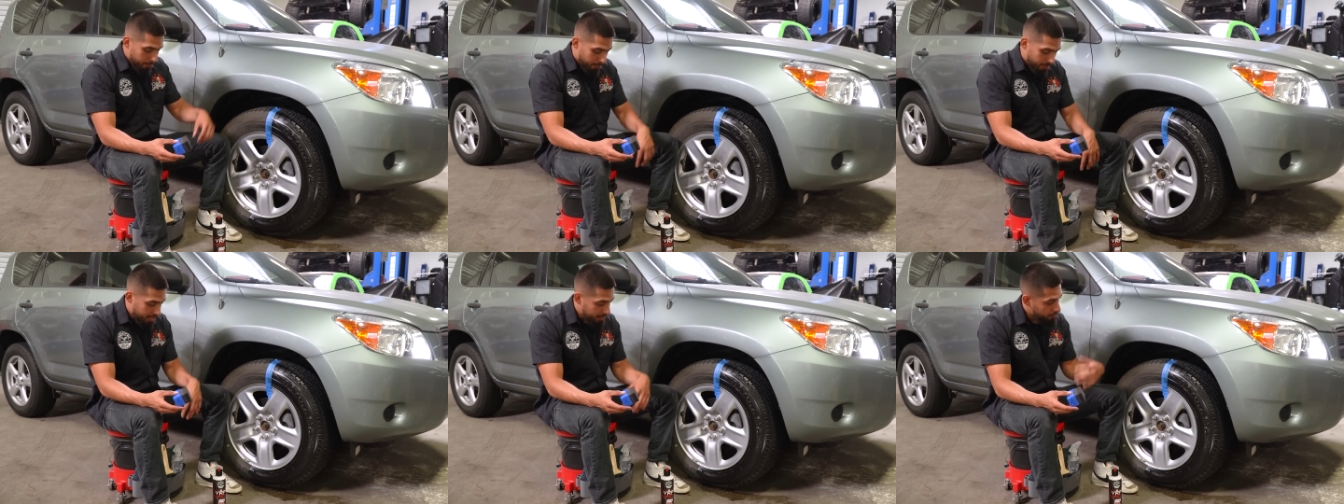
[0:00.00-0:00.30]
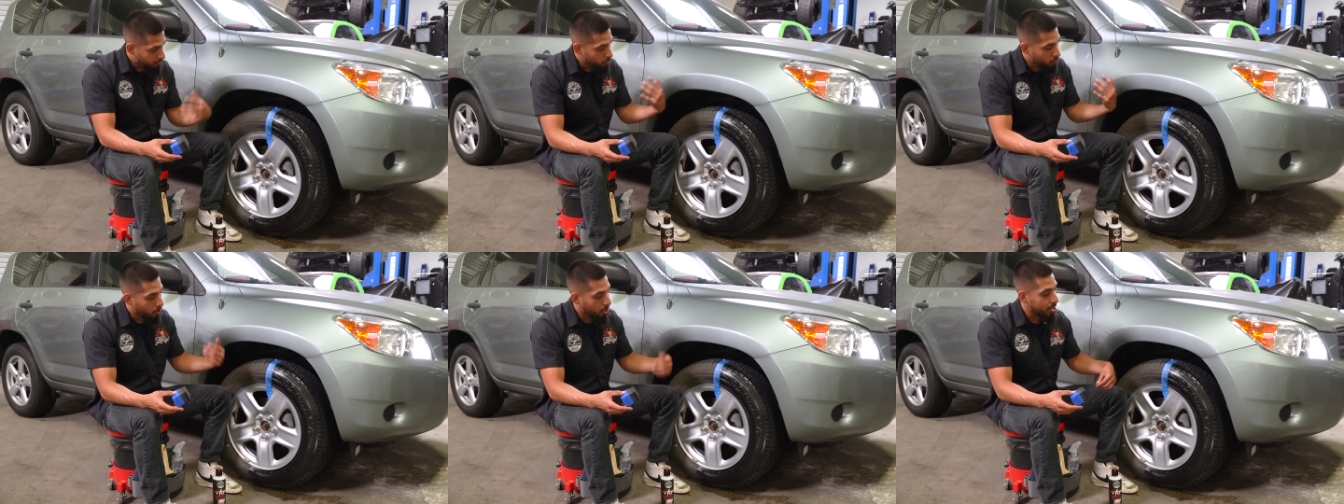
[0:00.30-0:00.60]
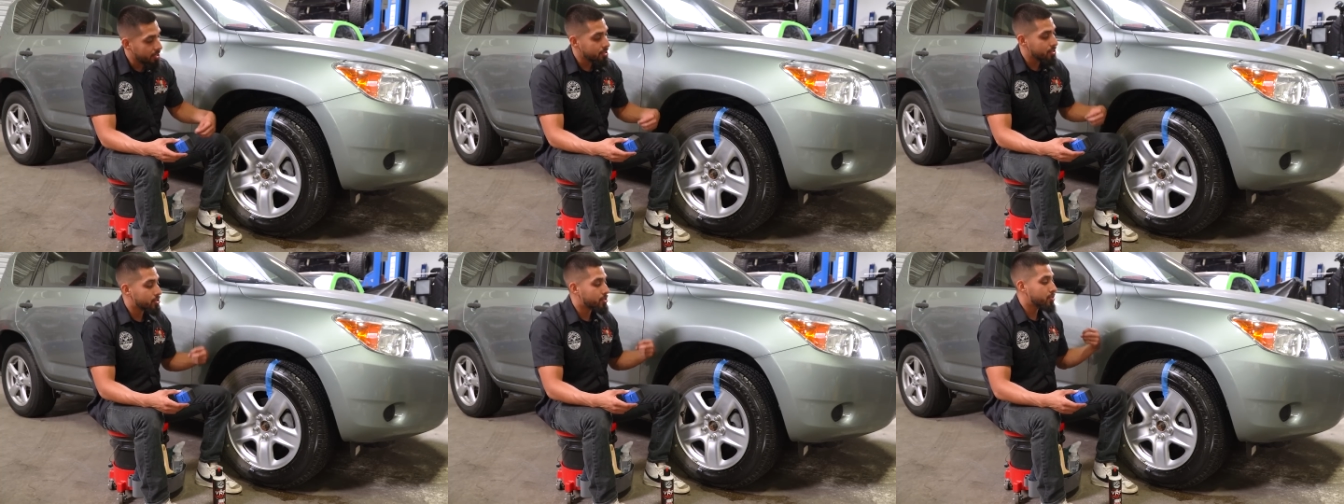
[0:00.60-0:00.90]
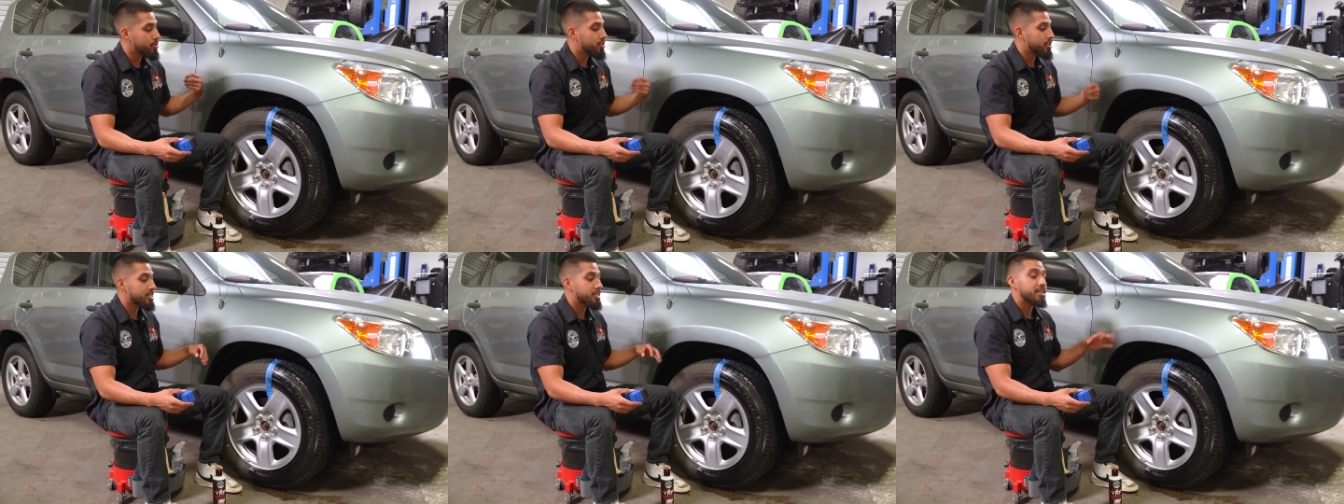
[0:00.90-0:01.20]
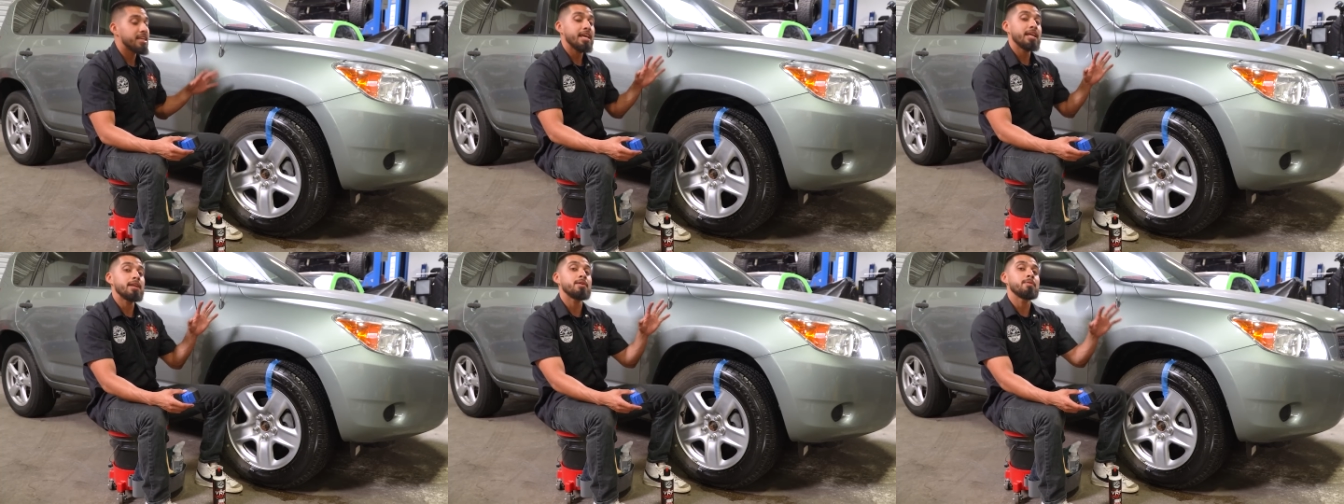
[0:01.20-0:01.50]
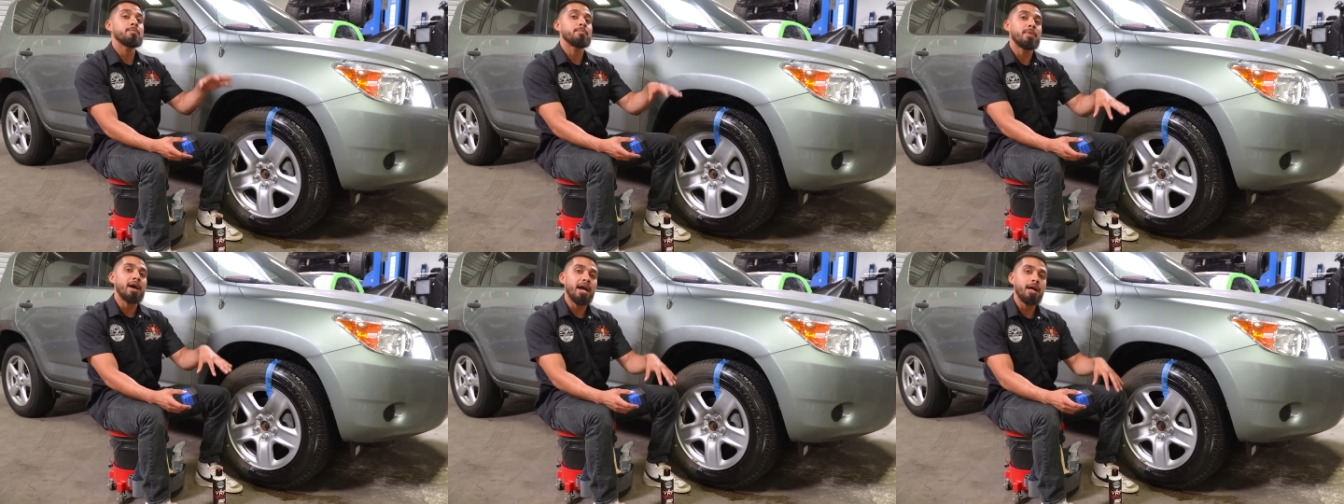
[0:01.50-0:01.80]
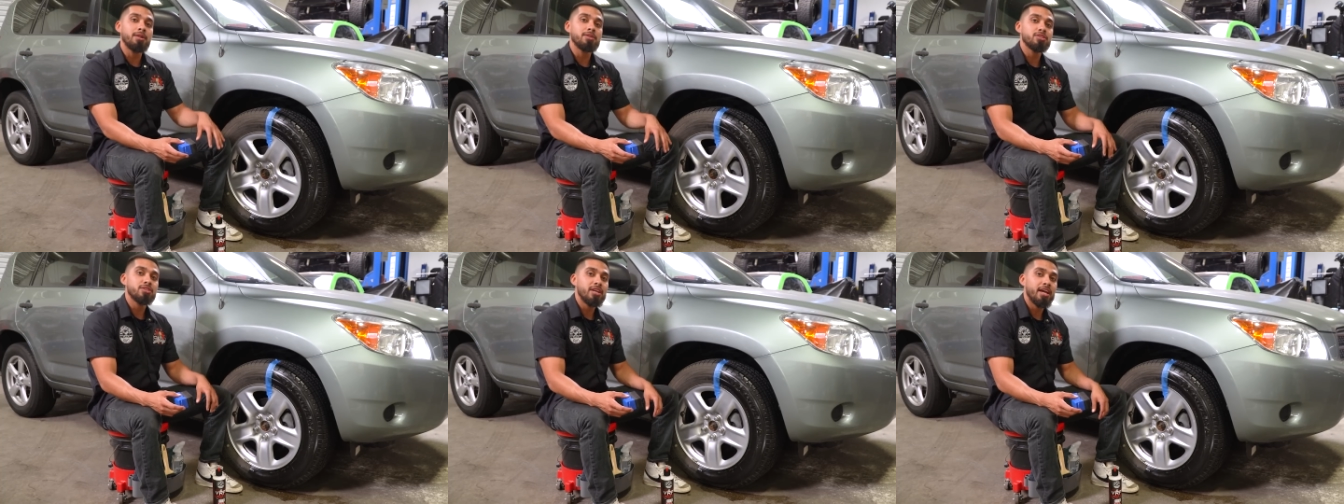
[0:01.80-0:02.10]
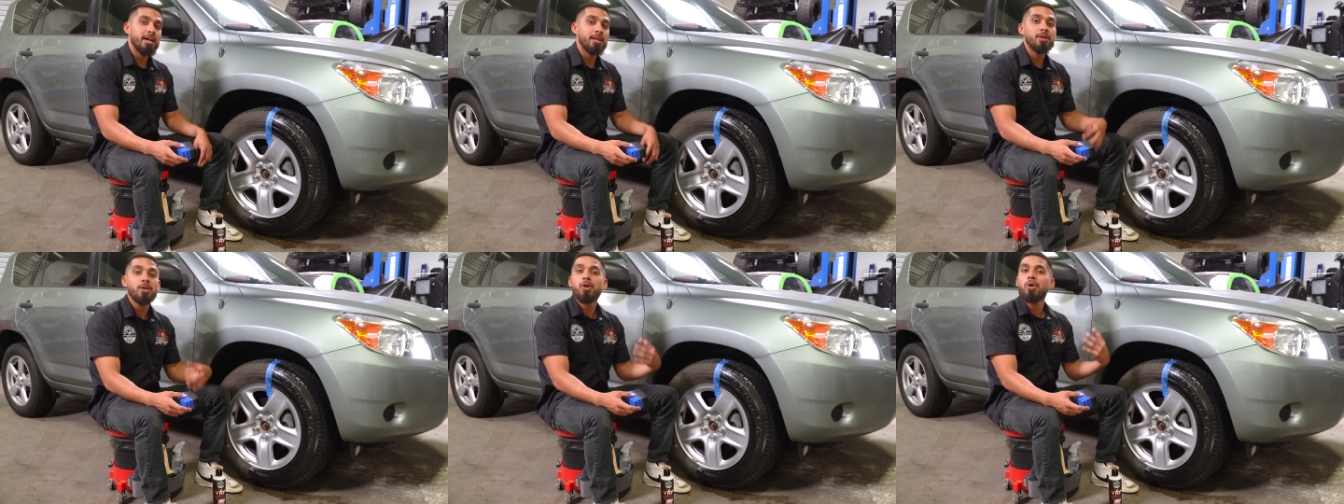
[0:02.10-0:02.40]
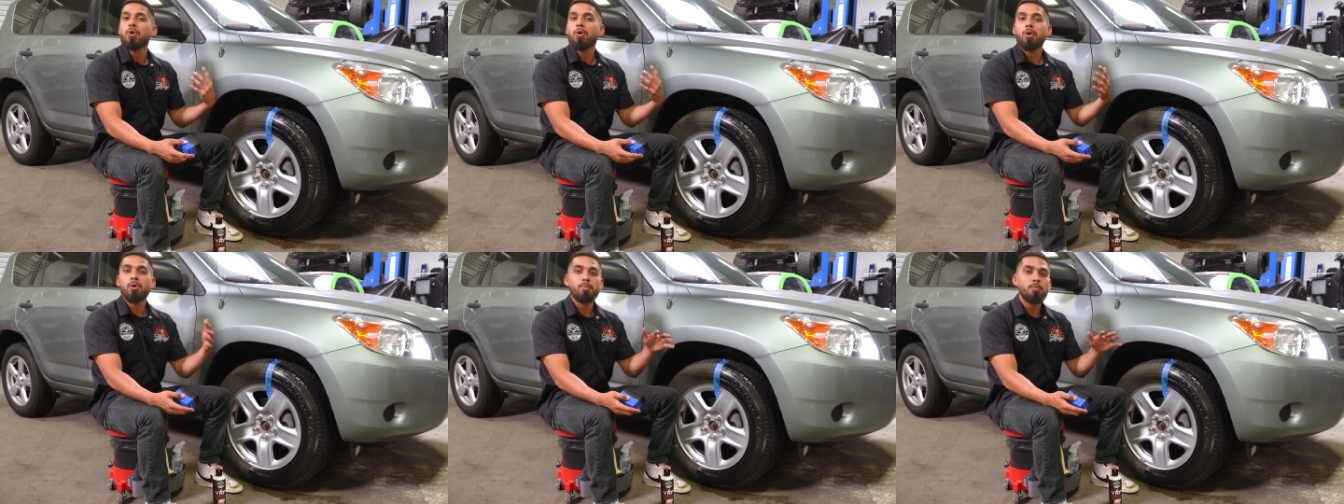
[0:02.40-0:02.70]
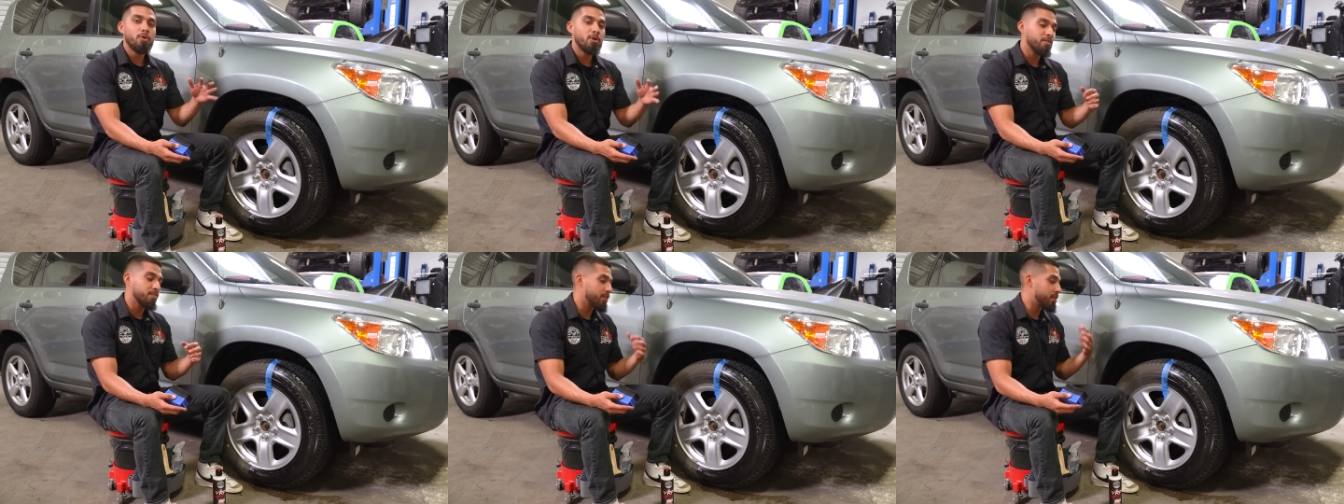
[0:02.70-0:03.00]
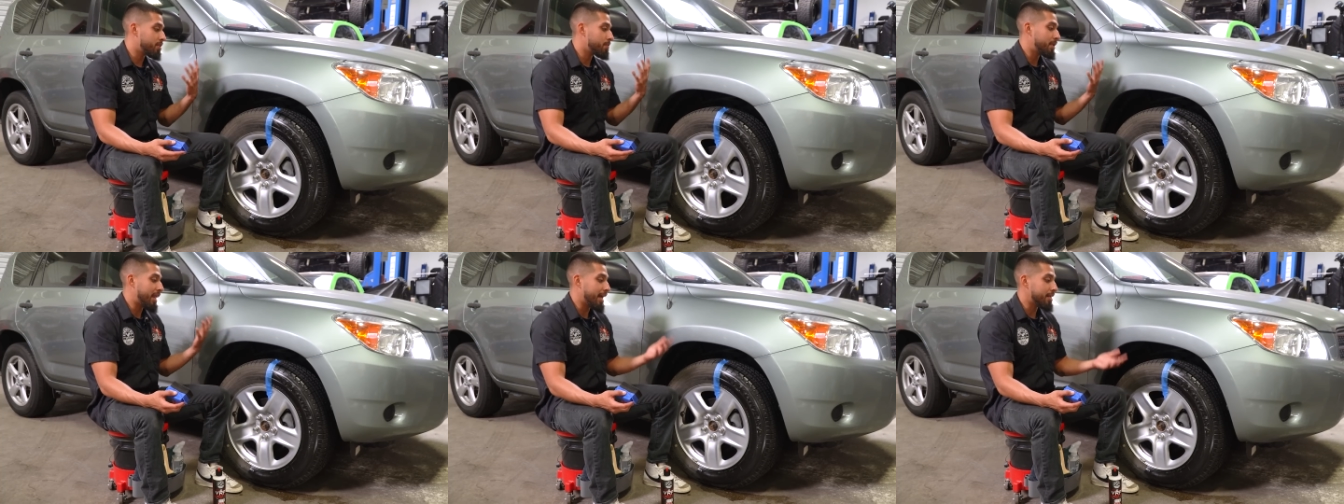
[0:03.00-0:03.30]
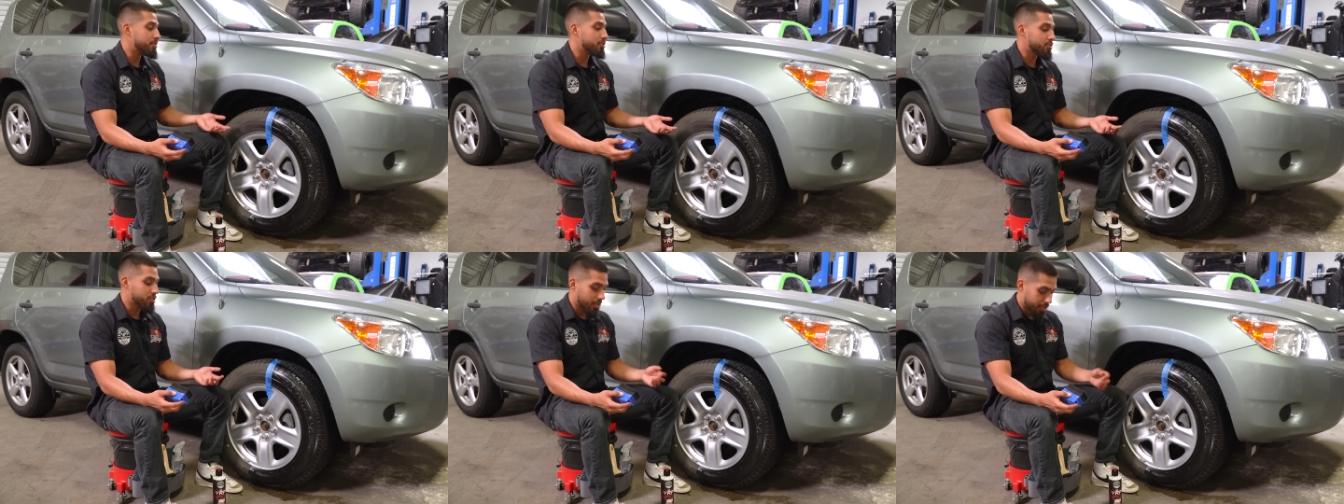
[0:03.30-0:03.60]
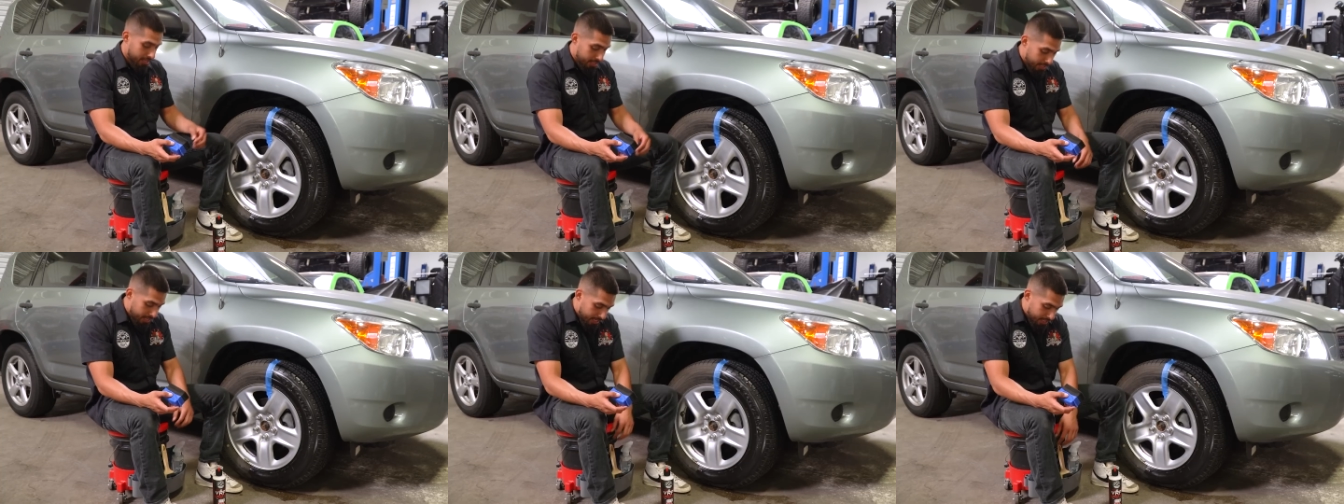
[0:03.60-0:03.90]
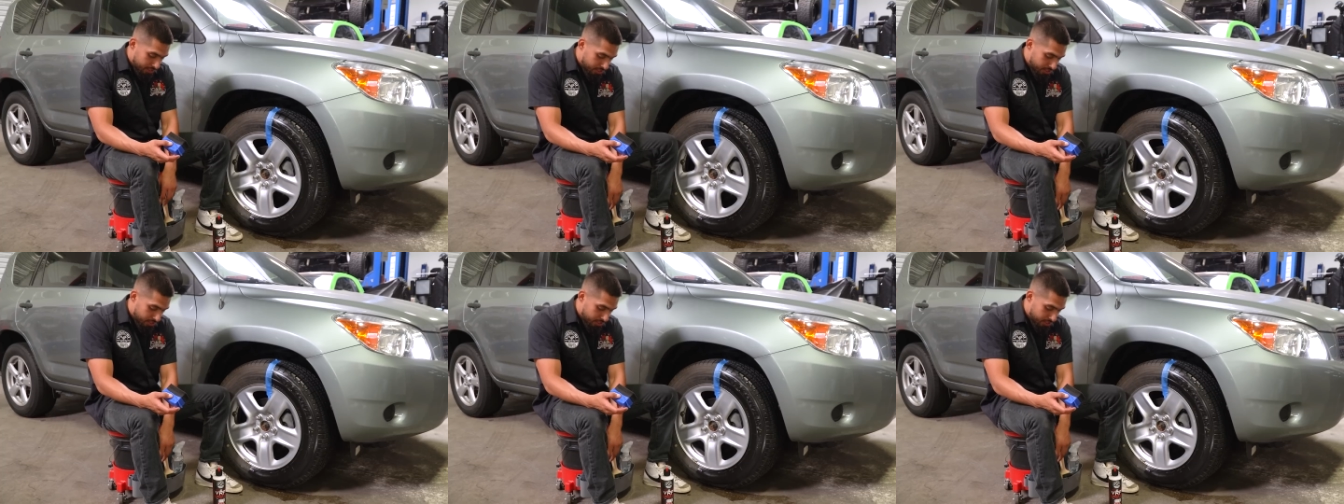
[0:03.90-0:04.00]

But if you want to just get a mild shine or more of a natural shine,